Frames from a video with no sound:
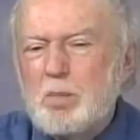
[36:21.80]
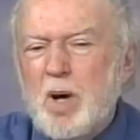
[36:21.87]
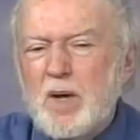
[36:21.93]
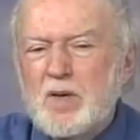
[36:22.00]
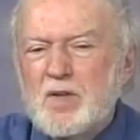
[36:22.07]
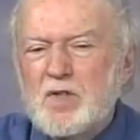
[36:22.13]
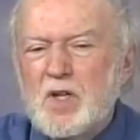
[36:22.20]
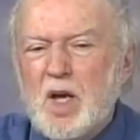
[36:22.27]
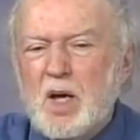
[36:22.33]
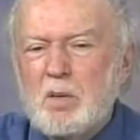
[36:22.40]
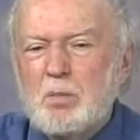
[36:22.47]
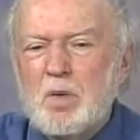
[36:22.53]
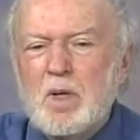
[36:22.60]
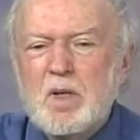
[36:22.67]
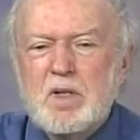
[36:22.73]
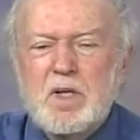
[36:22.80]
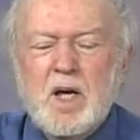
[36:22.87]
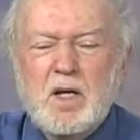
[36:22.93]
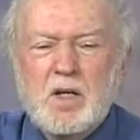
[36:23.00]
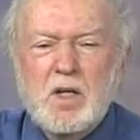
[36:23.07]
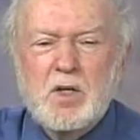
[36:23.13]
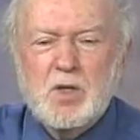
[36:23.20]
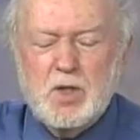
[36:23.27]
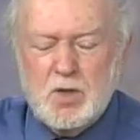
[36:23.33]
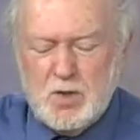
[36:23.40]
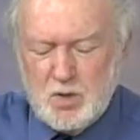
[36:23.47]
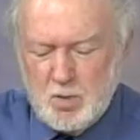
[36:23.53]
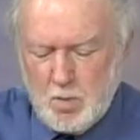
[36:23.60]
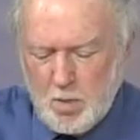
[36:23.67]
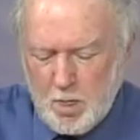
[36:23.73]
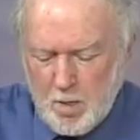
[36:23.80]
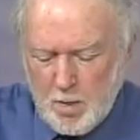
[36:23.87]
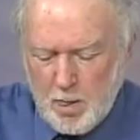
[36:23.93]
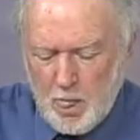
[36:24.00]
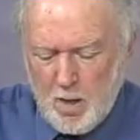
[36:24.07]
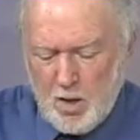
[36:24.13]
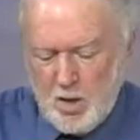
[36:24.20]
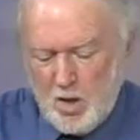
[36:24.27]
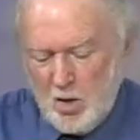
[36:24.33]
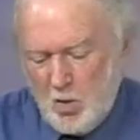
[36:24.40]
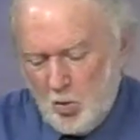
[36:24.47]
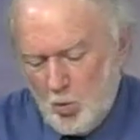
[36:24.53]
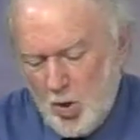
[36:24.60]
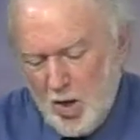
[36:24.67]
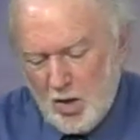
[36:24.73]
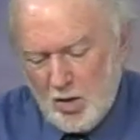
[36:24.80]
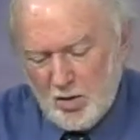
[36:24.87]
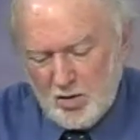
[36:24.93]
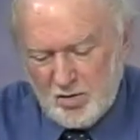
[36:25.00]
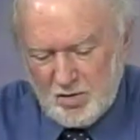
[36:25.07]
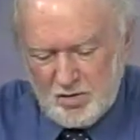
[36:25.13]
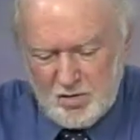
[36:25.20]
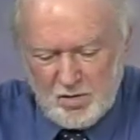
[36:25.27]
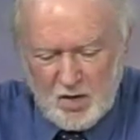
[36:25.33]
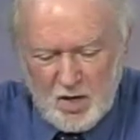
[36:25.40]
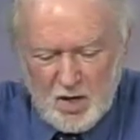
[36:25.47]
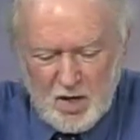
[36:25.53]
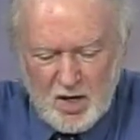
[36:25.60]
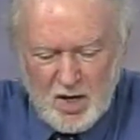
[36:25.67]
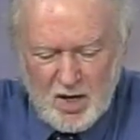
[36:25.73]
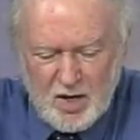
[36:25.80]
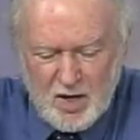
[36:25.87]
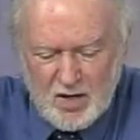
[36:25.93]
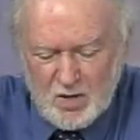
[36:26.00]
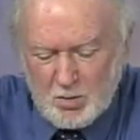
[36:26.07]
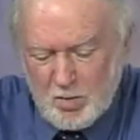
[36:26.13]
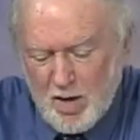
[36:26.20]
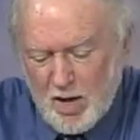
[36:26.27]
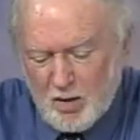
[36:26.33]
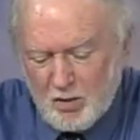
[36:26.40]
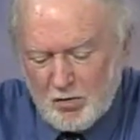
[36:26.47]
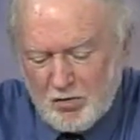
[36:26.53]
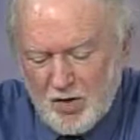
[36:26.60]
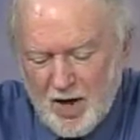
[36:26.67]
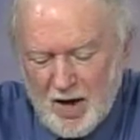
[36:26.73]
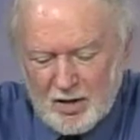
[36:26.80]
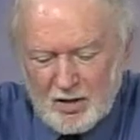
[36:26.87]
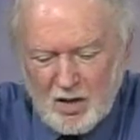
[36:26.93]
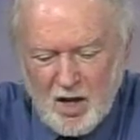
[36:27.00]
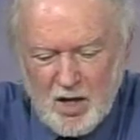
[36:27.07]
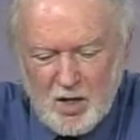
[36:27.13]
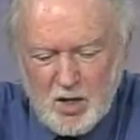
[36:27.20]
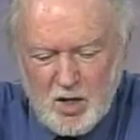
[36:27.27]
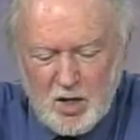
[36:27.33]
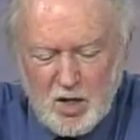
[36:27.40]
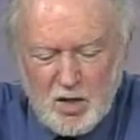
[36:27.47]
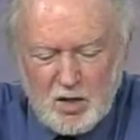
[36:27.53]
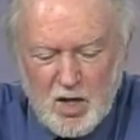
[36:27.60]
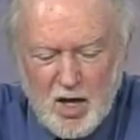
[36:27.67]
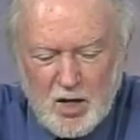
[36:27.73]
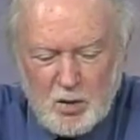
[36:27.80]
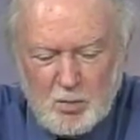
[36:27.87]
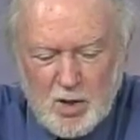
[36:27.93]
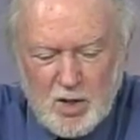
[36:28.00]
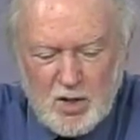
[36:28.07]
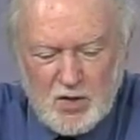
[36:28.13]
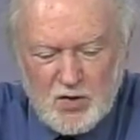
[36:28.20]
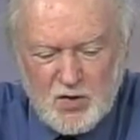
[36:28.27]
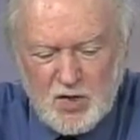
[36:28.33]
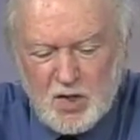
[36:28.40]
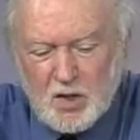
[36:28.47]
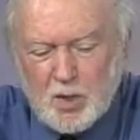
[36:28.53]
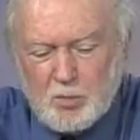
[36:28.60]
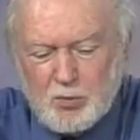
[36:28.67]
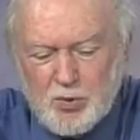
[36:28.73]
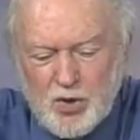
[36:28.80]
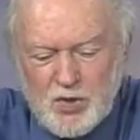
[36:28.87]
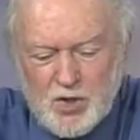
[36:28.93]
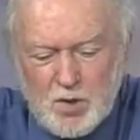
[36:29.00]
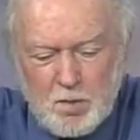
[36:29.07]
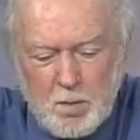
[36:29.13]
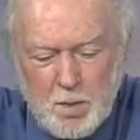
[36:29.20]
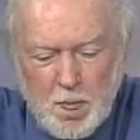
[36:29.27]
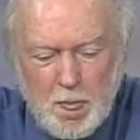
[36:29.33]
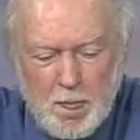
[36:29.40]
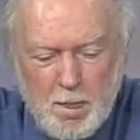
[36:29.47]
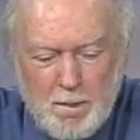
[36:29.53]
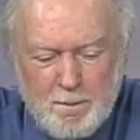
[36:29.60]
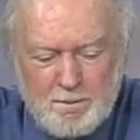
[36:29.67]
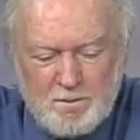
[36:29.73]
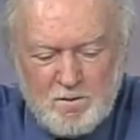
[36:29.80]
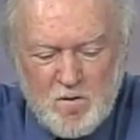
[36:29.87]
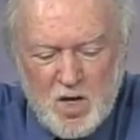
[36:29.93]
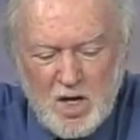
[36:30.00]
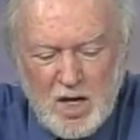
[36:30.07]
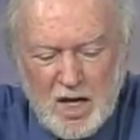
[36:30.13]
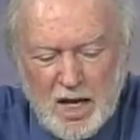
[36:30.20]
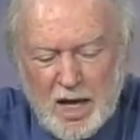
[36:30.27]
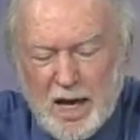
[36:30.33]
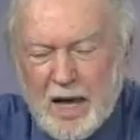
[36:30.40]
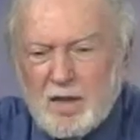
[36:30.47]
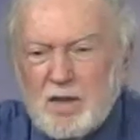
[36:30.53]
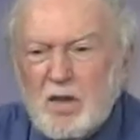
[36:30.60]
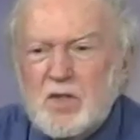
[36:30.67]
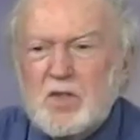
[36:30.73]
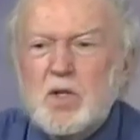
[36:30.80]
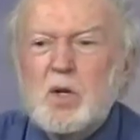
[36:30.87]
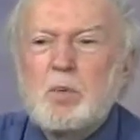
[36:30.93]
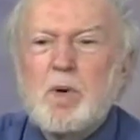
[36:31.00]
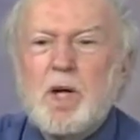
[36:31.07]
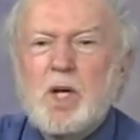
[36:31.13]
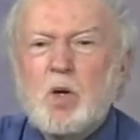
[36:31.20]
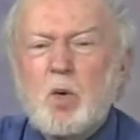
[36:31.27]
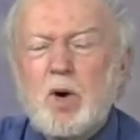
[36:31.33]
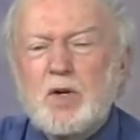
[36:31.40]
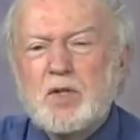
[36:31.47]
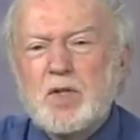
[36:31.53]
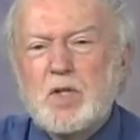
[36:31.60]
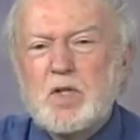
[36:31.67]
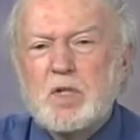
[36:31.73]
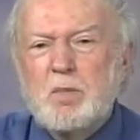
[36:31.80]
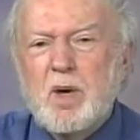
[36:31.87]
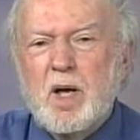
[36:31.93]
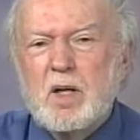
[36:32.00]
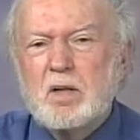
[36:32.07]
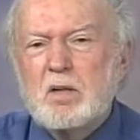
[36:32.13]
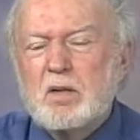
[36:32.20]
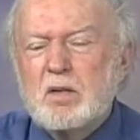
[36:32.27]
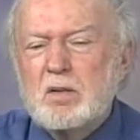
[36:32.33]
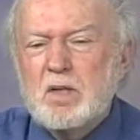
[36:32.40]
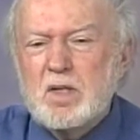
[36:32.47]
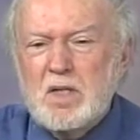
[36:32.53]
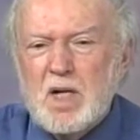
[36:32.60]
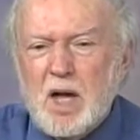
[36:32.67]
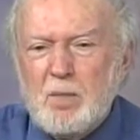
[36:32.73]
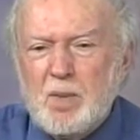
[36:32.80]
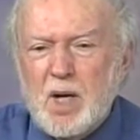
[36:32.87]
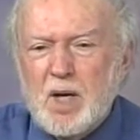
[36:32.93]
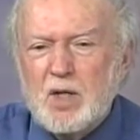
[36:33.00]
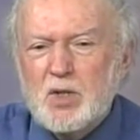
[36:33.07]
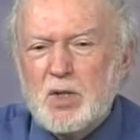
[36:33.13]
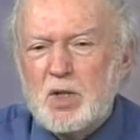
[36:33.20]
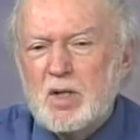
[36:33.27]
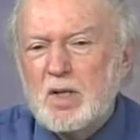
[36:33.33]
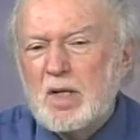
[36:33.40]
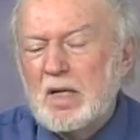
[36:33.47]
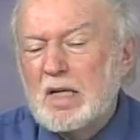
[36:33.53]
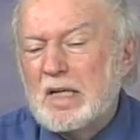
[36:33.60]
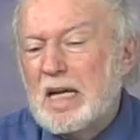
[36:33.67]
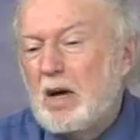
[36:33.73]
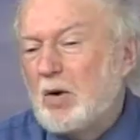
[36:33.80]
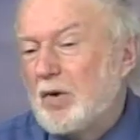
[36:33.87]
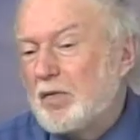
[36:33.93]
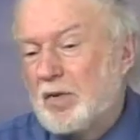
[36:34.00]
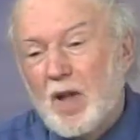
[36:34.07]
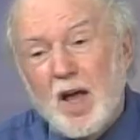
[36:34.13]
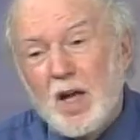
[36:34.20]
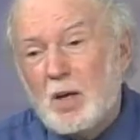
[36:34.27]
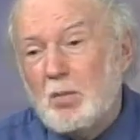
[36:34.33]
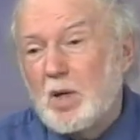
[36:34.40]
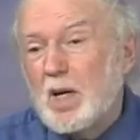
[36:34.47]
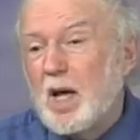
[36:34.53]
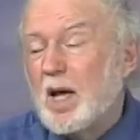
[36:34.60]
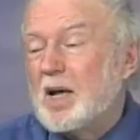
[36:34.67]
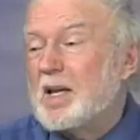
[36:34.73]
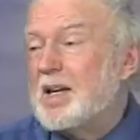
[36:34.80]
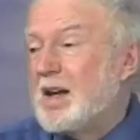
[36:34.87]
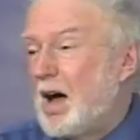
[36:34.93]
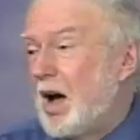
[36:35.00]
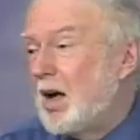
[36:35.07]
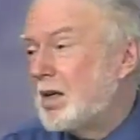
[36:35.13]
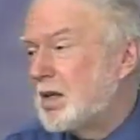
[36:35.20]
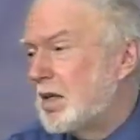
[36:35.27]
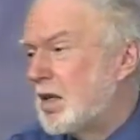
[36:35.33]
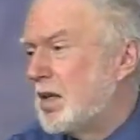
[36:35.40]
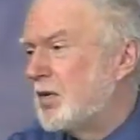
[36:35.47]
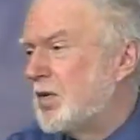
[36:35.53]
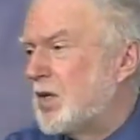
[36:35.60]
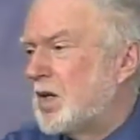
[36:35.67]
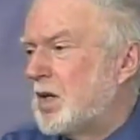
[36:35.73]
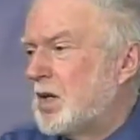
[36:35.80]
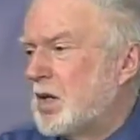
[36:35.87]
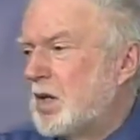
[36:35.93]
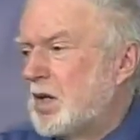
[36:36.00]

by the same technicians. Well, uh, as a matter of fact, Leit uh, Leiterman is still in prison, and there are still many questions about contamination. Now, if Leiterman had not given